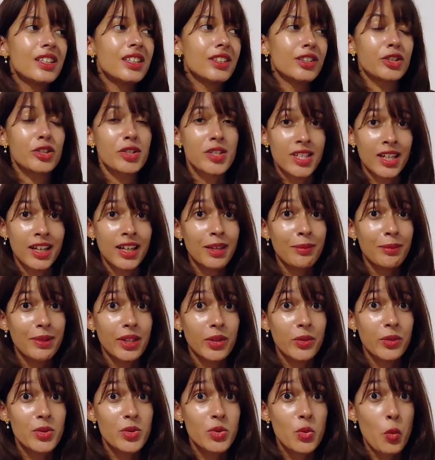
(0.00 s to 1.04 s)
your
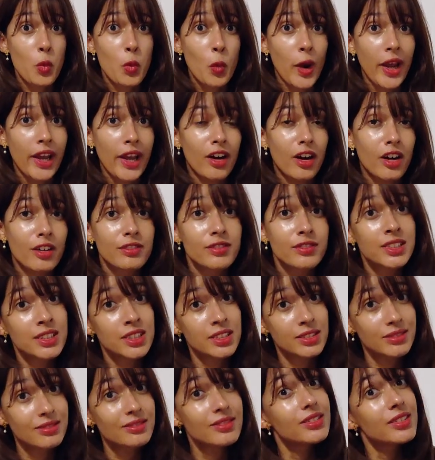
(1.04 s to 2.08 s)
timing was way off.
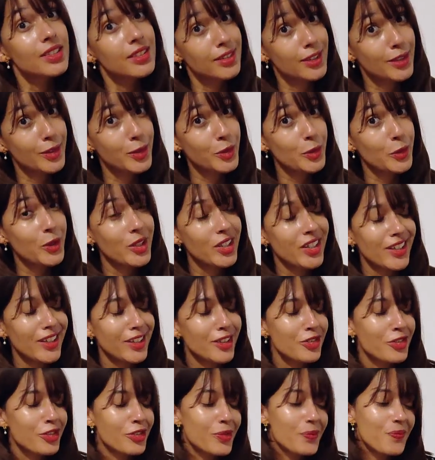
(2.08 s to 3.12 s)
See? another what
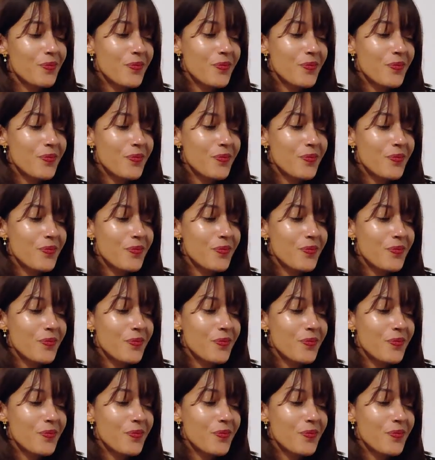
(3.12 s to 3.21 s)
if.